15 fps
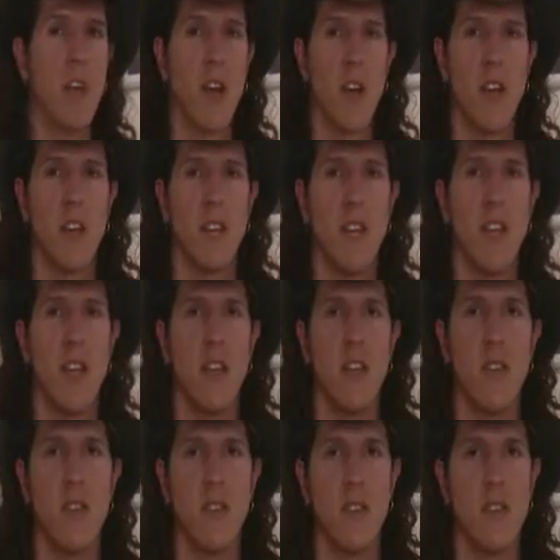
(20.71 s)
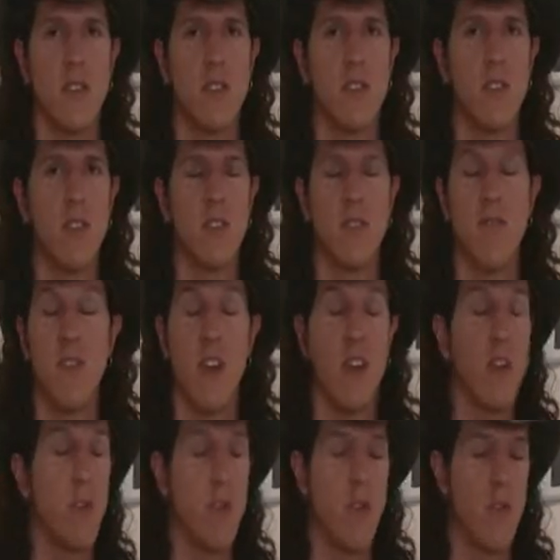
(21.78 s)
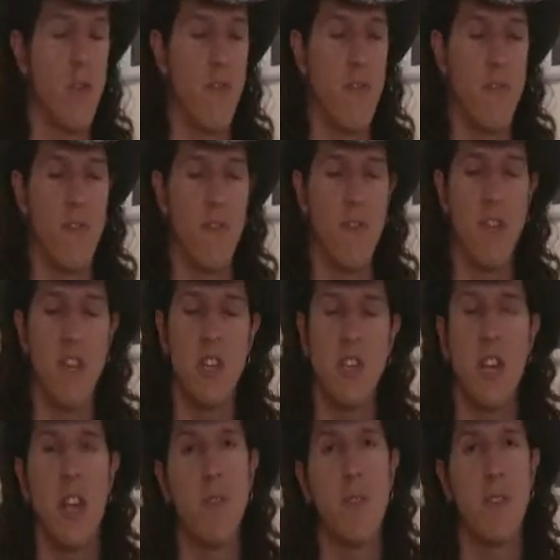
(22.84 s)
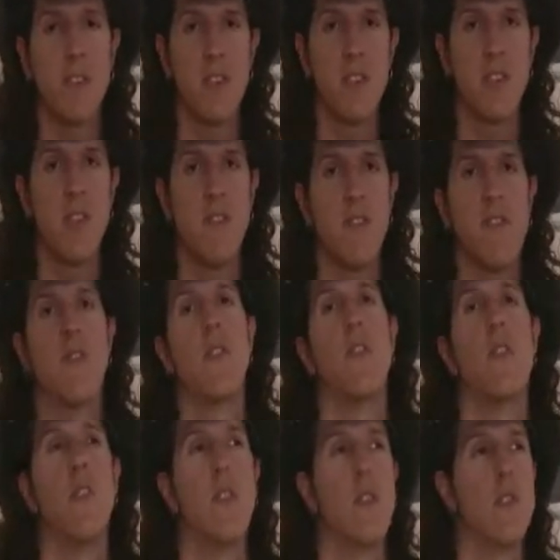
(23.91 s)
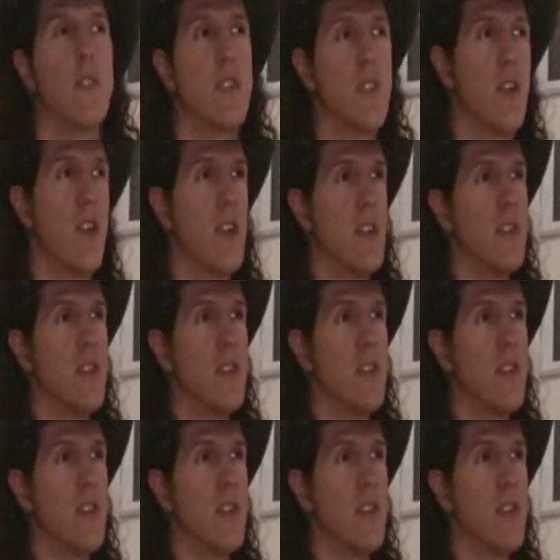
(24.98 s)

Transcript: because it uses this very beautiful V-shaped sevenfold